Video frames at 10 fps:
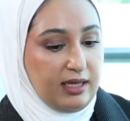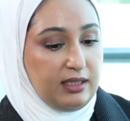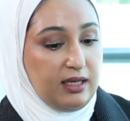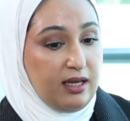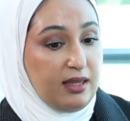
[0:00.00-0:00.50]

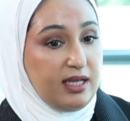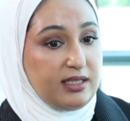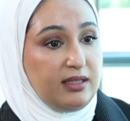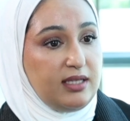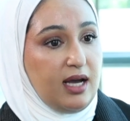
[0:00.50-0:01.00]
like that,
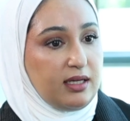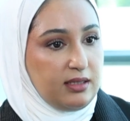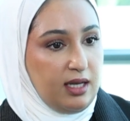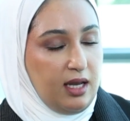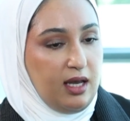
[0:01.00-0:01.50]

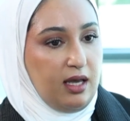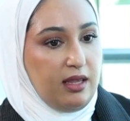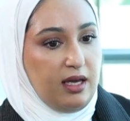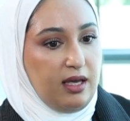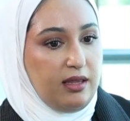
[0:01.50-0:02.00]
attacks
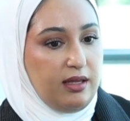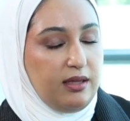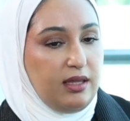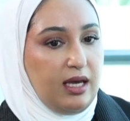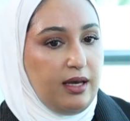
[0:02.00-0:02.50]

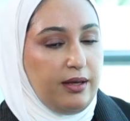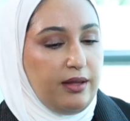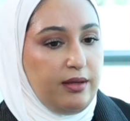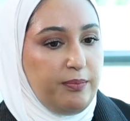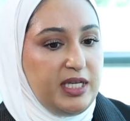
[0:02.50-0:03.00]

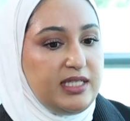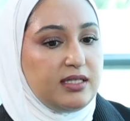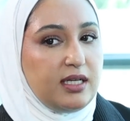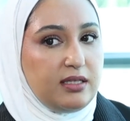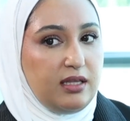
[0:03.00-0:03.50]
the beta
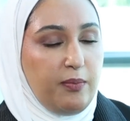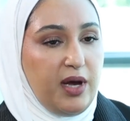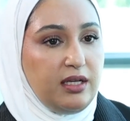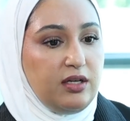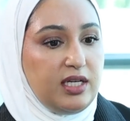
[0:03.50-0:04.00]
cells in the
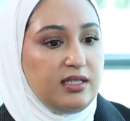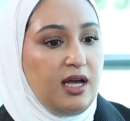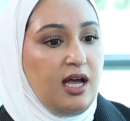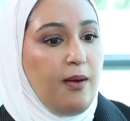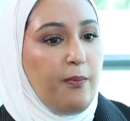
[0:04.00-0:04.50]
pancreas,
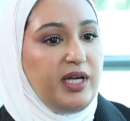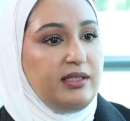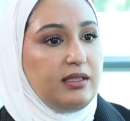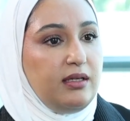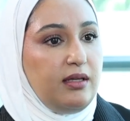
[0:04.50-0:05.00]

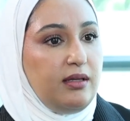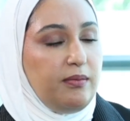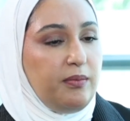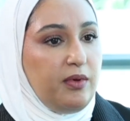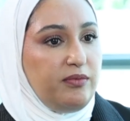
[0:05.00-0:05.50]
but
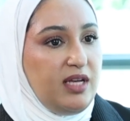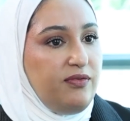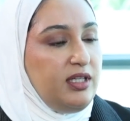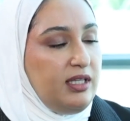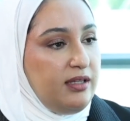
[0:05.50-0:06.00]

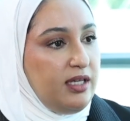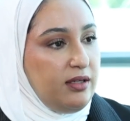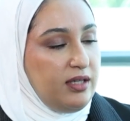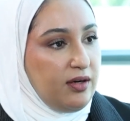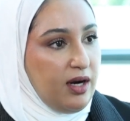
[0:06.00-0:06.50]
definitely
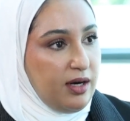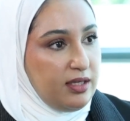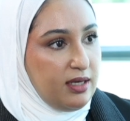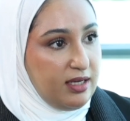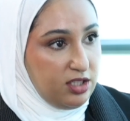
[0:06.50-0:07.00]
there are
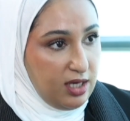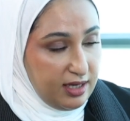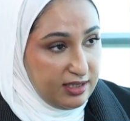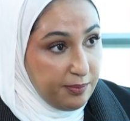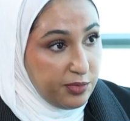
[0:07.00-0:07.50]

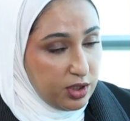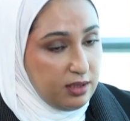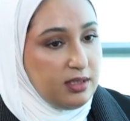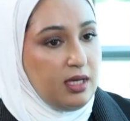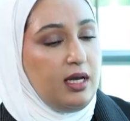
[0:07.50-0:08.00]

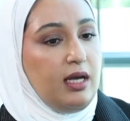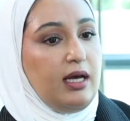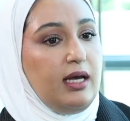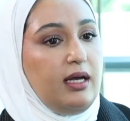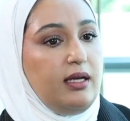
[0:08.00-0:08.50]
assumptions,
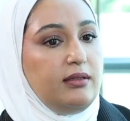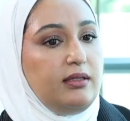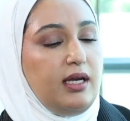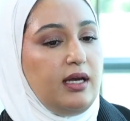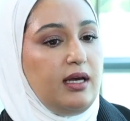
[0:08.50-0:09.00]

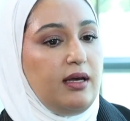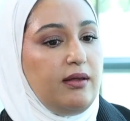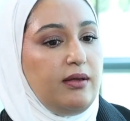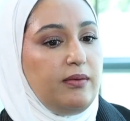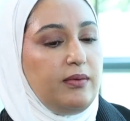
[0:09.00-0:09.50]
and
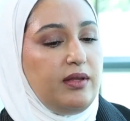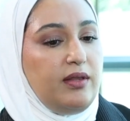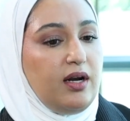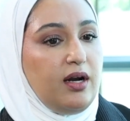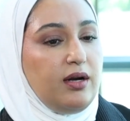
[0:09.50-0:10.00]

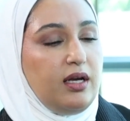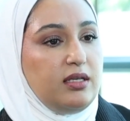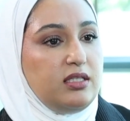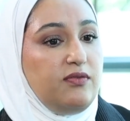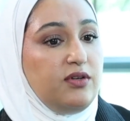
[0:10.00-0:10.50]
there
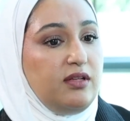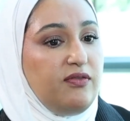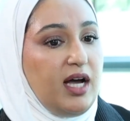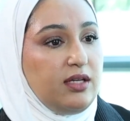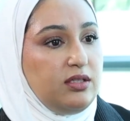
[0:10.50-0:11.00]
are several
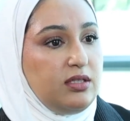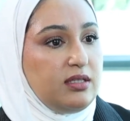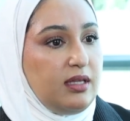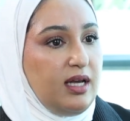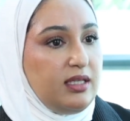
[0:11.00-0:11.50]

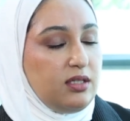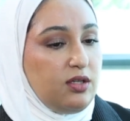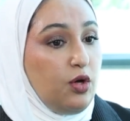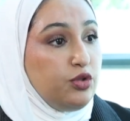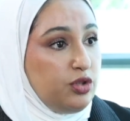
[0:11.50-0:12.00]
factors that
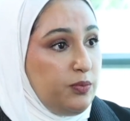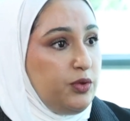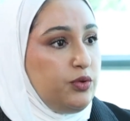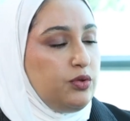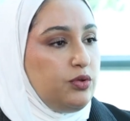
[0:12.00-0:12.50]

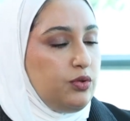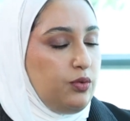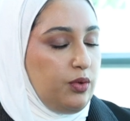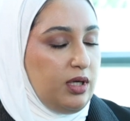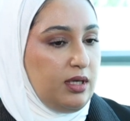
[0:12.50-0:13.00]
contribute
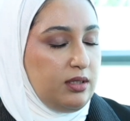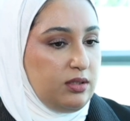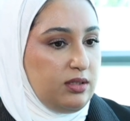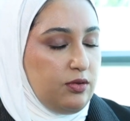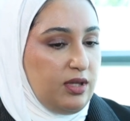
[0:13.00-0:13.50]
to
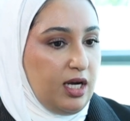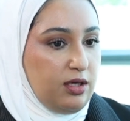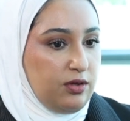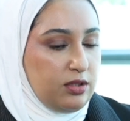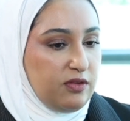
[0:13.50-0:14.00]
the
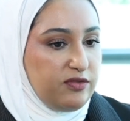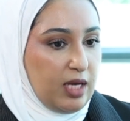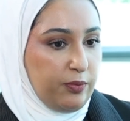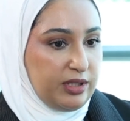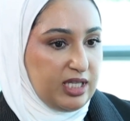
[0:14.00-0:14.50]
occurrence of
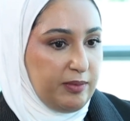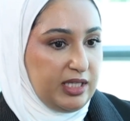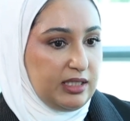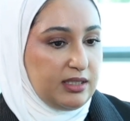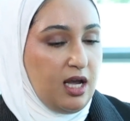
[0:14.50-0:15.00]
type 1
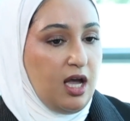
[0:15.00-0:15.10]
diabetes.